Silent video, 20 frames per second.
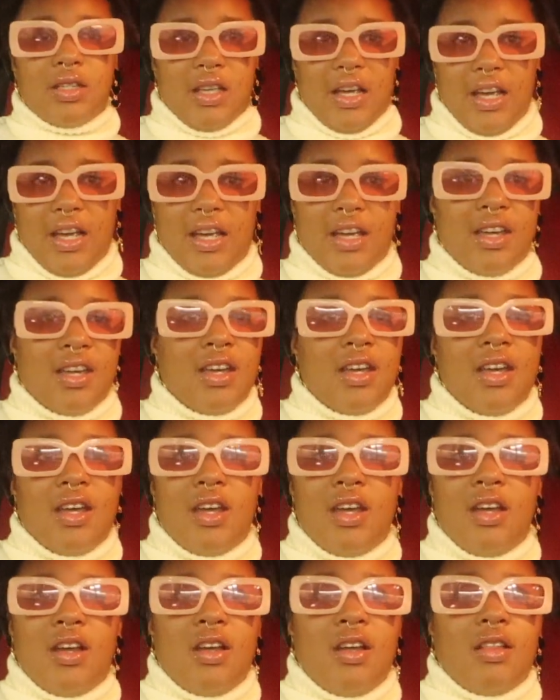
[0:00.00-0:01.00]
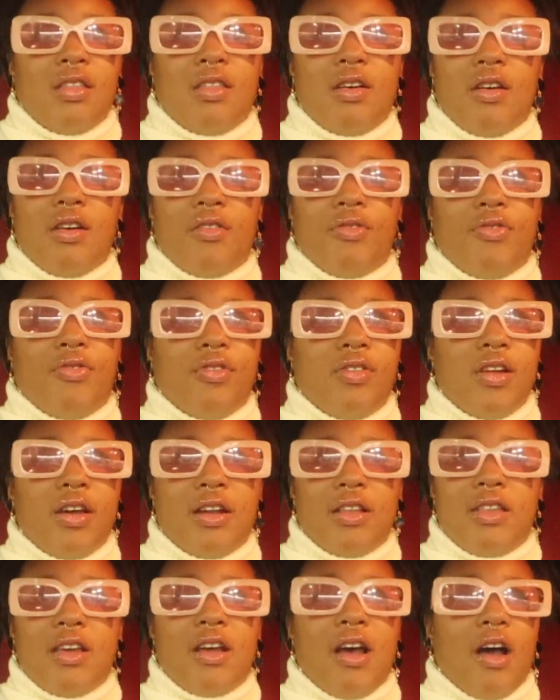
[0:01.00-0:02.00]
Like, they are
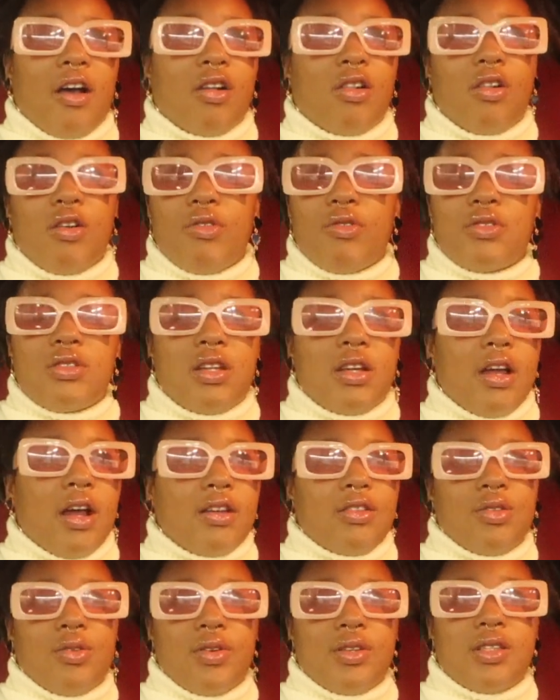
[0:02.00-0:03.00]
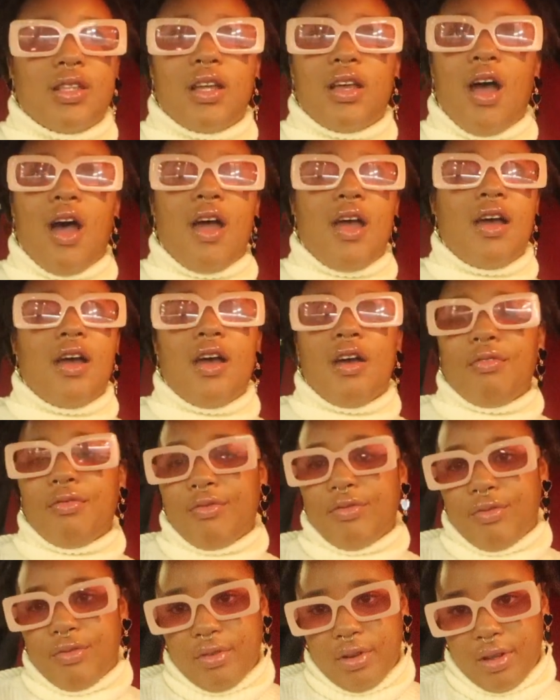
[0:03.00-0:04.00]
flooded. They got clothes, they got toys, they got
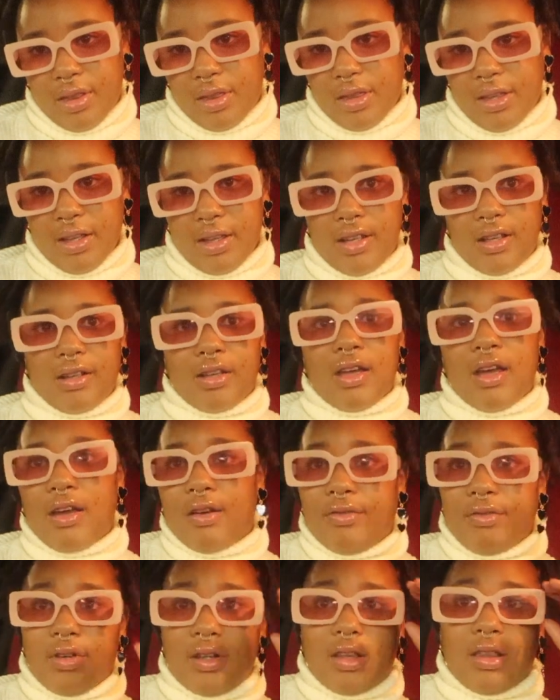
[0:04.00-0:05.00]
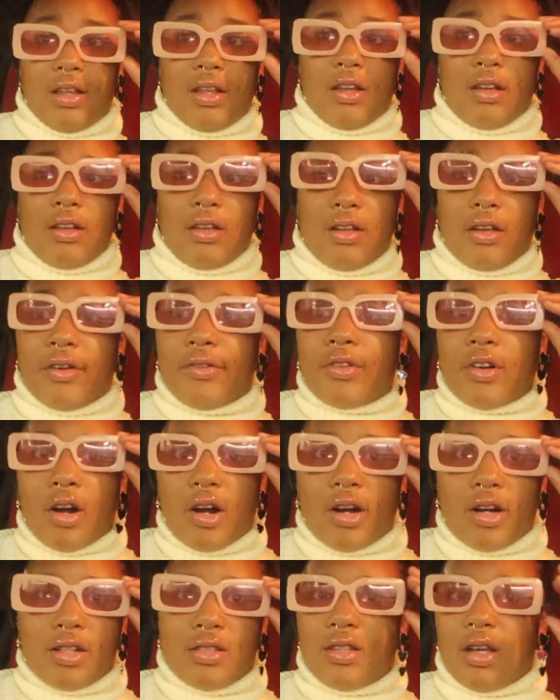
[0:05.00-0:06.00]
everything. Everything. Gift
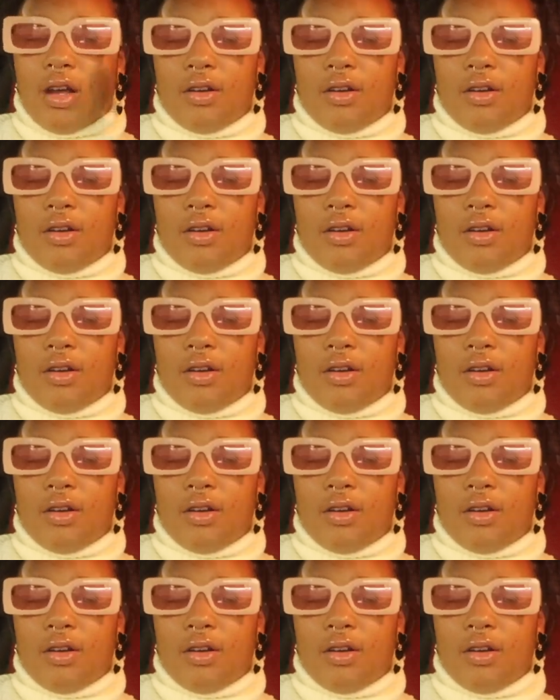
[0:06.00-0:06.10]
cards,